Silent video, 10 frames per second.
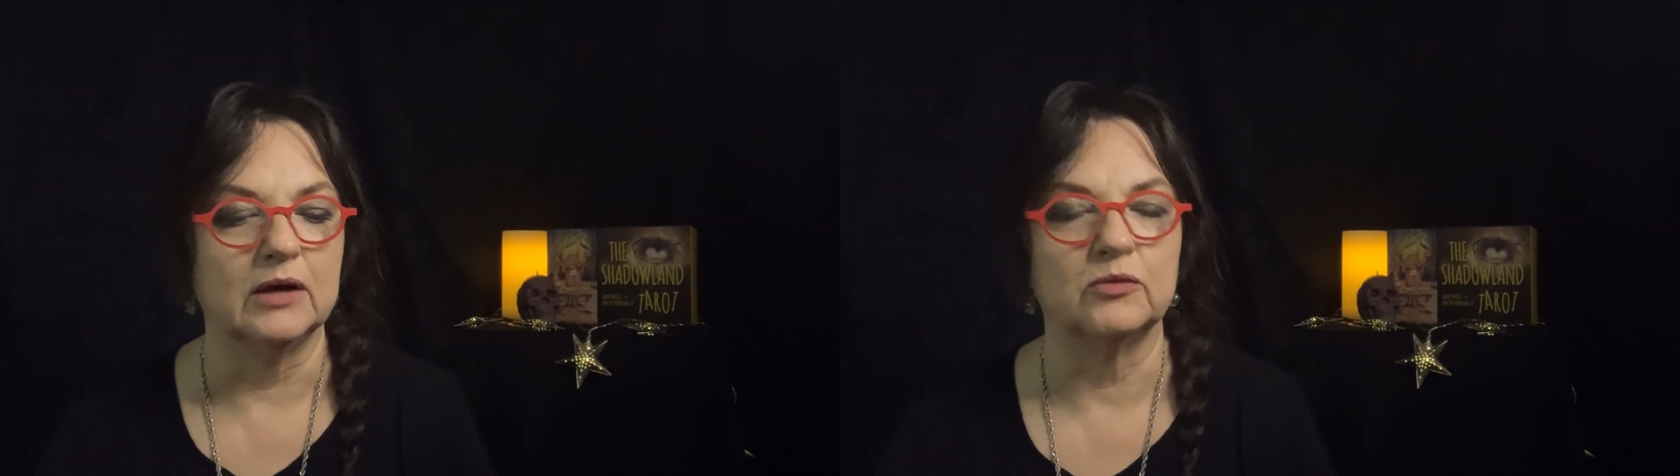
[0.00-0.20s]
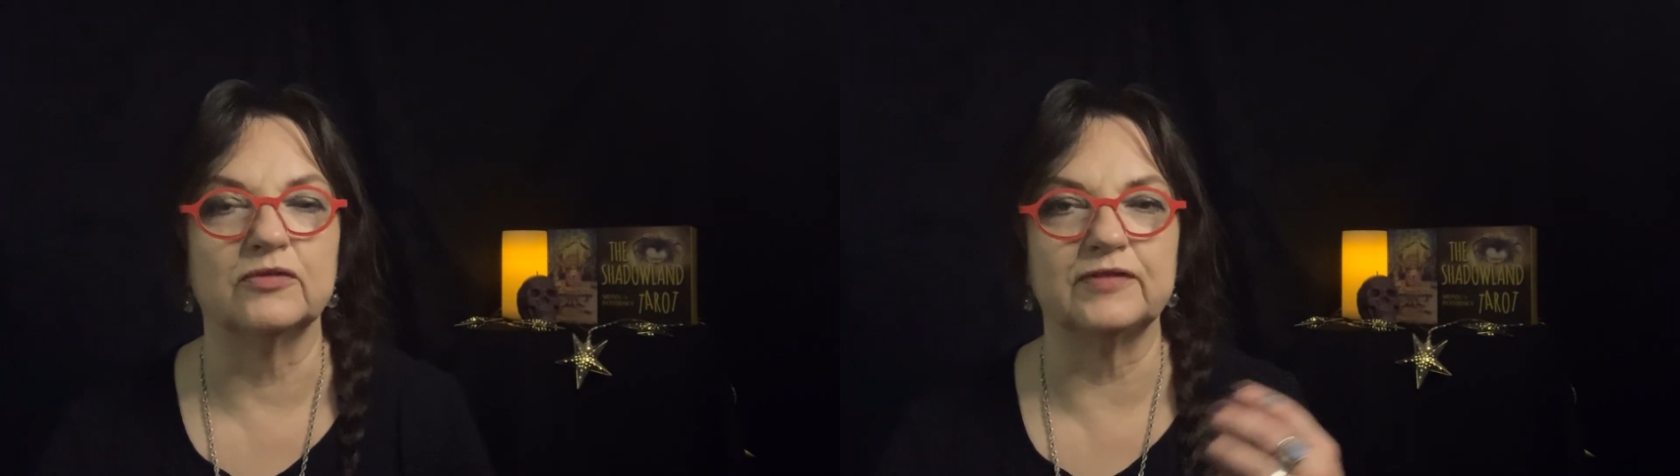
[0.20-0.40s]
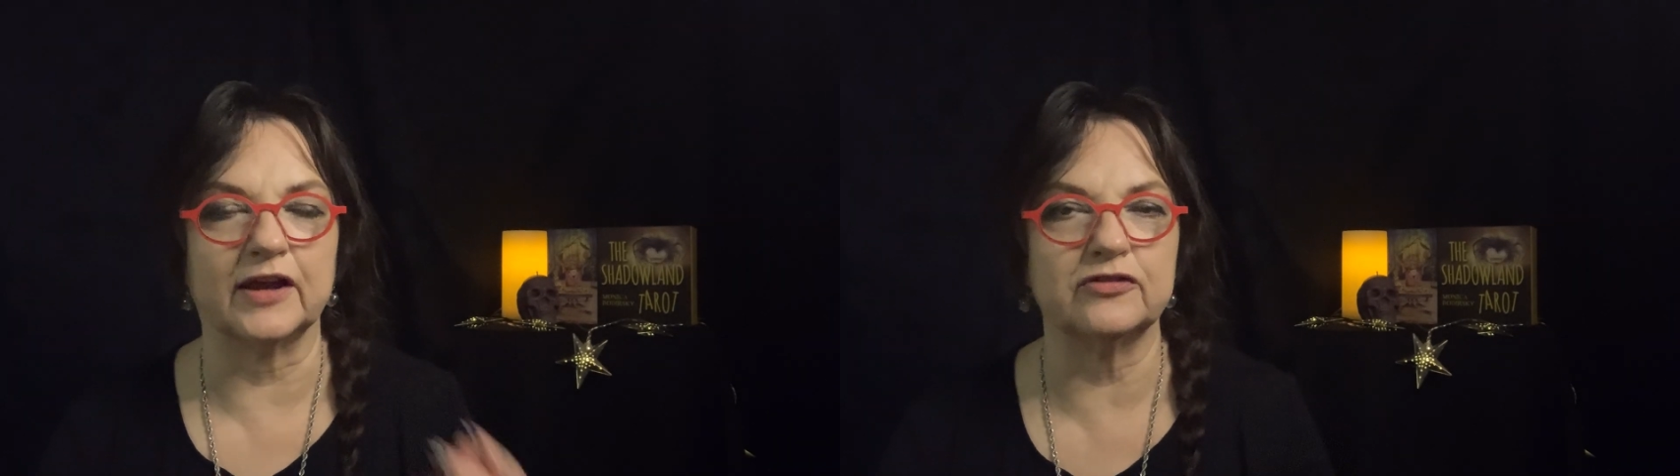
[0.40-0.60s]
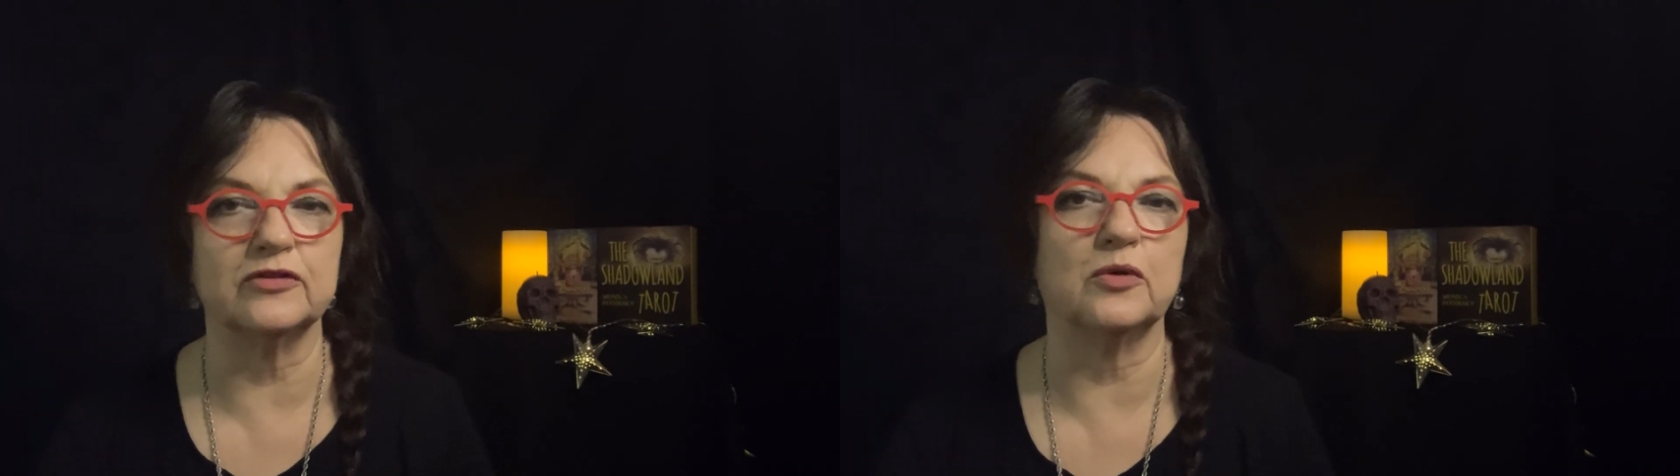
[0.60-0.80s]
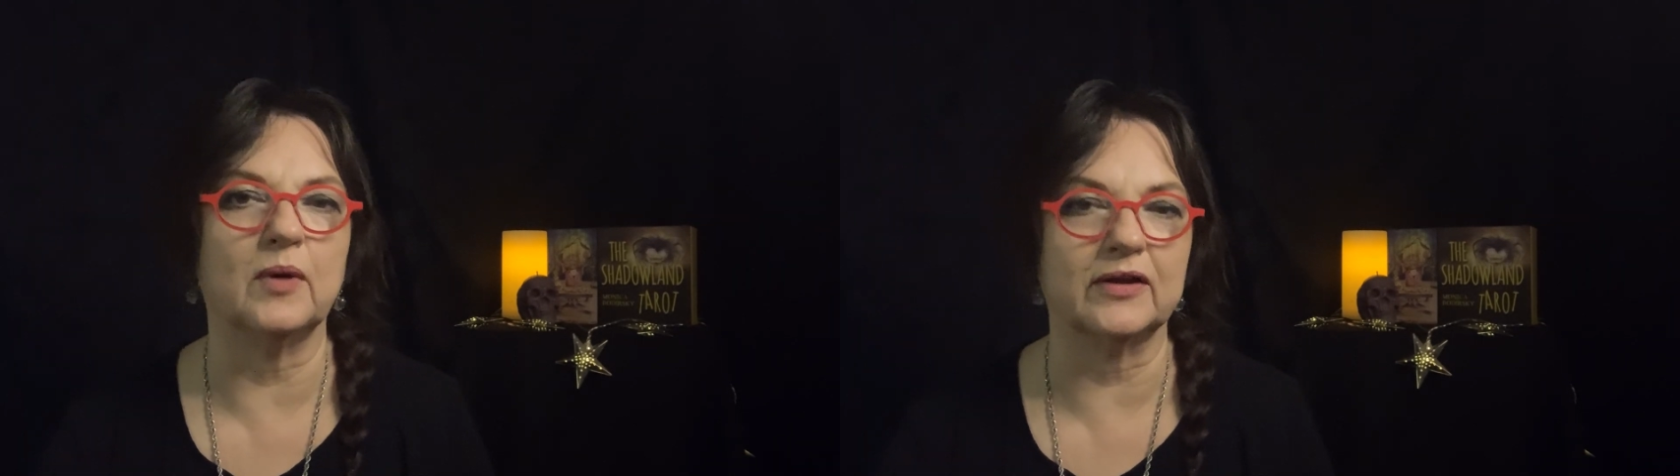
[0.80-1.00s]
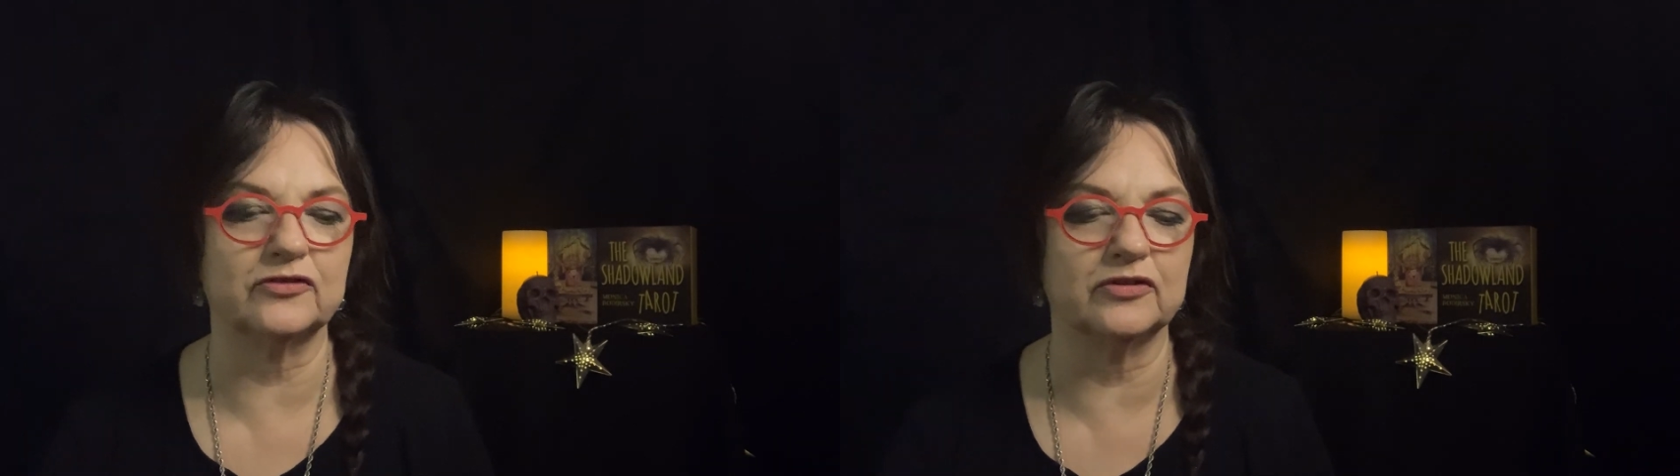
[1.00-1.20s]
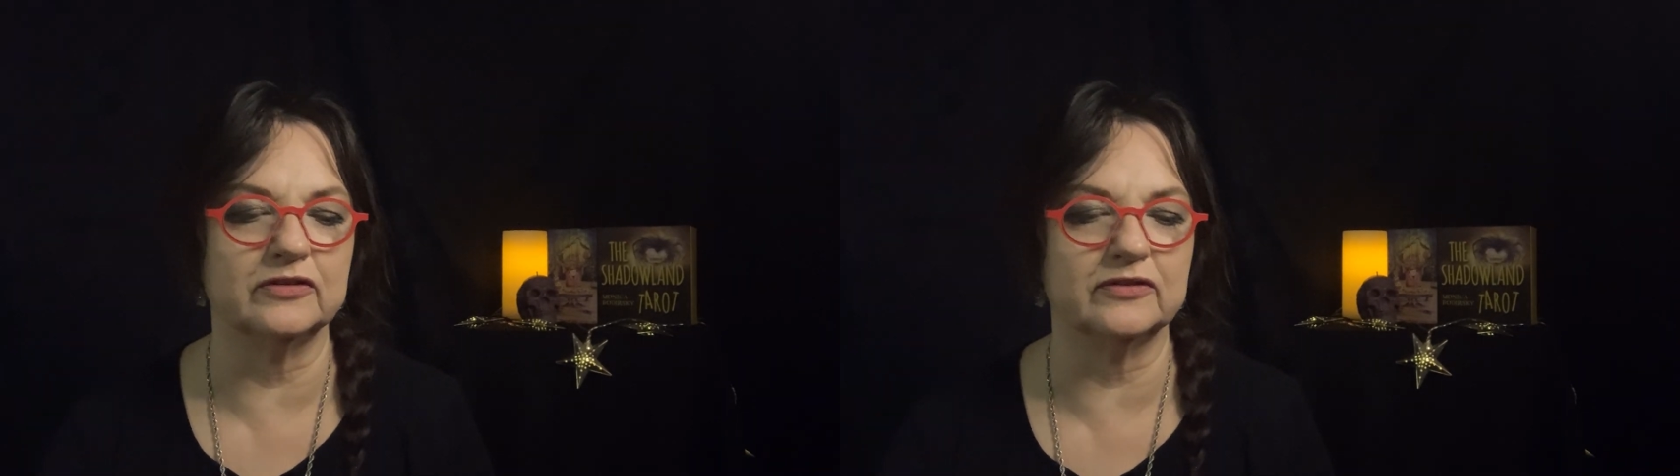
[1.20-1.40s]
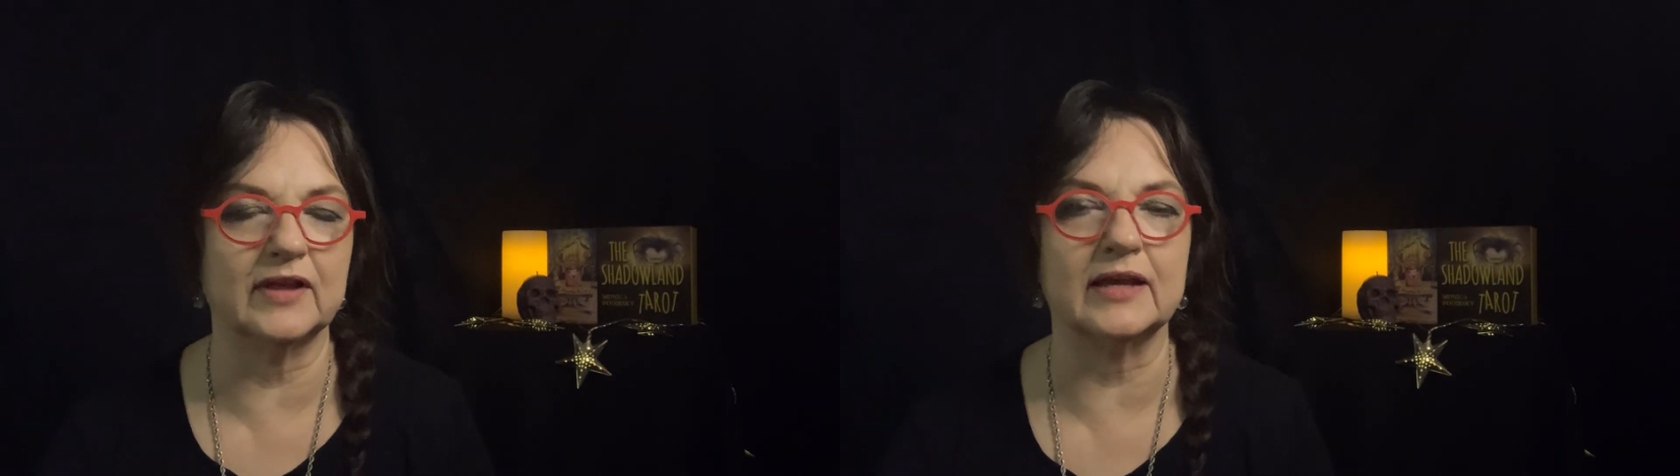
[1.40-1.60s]
reflection
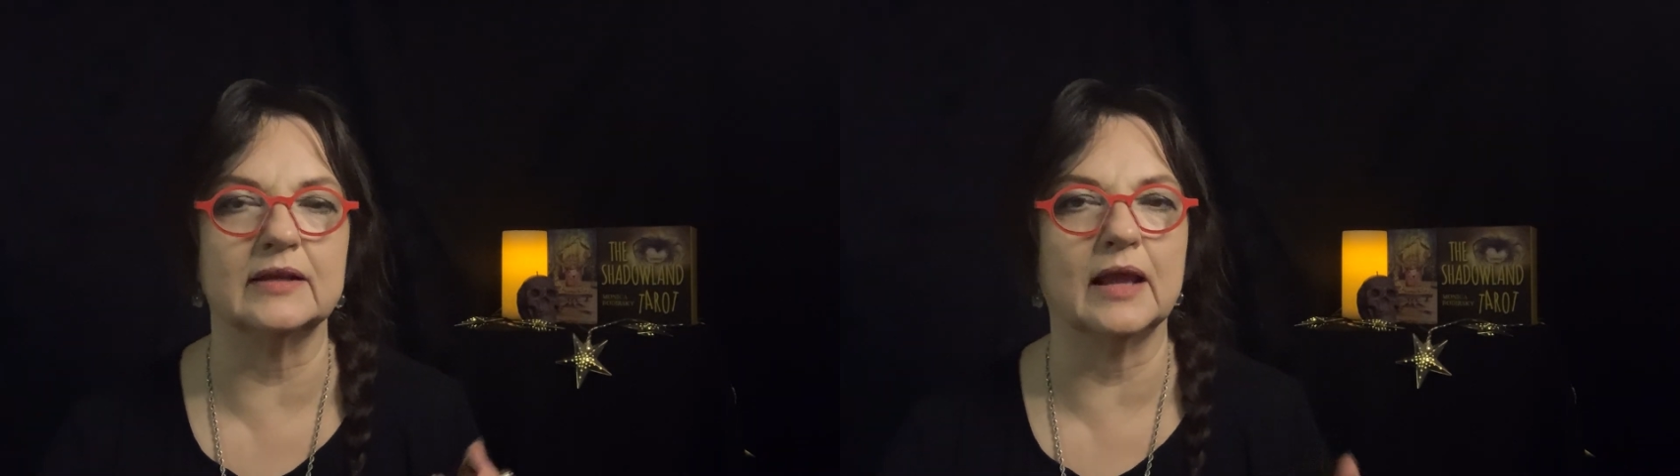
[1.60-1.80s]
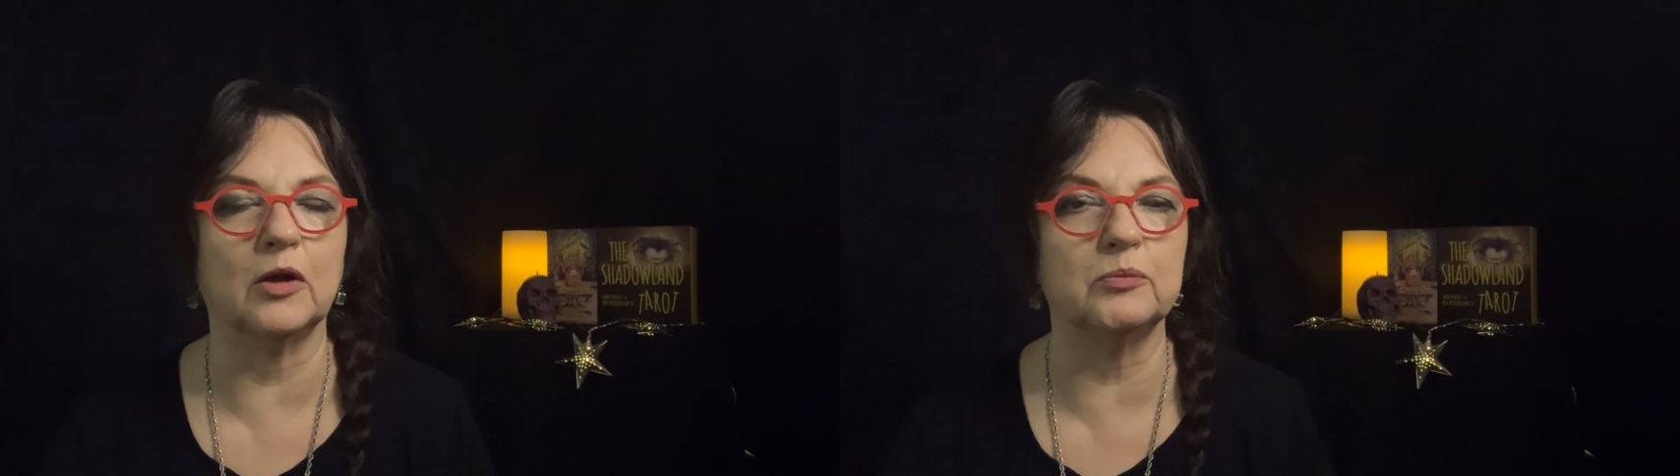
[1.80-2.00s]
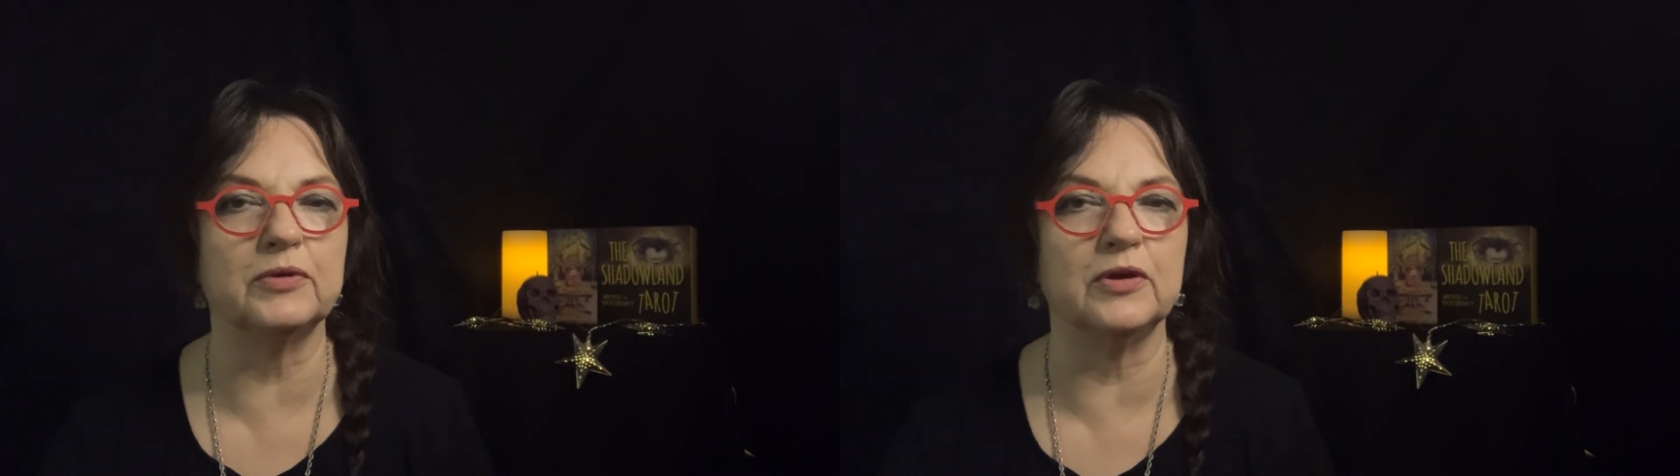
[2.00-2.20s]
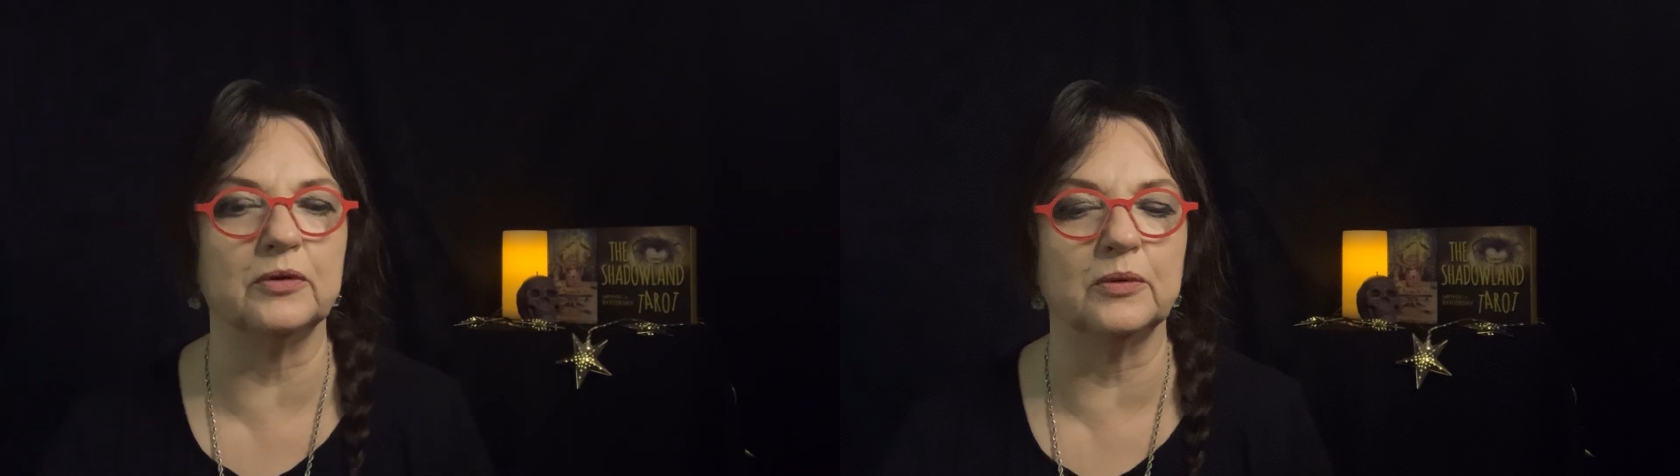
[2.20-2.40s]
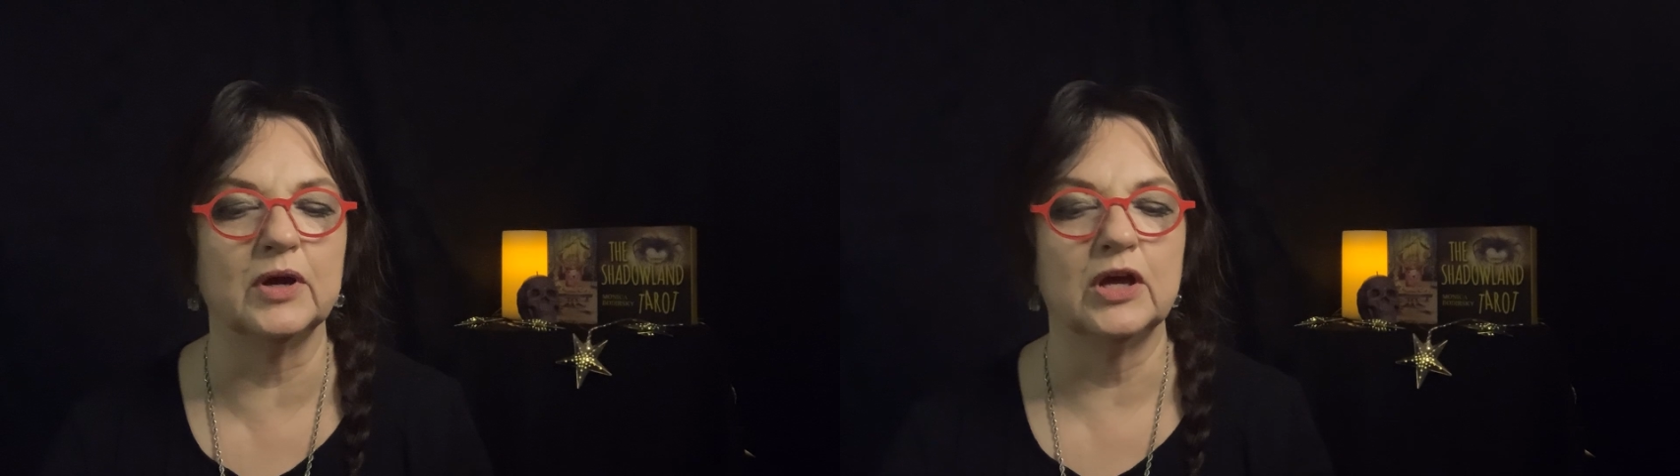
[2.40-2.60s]
questions that can help you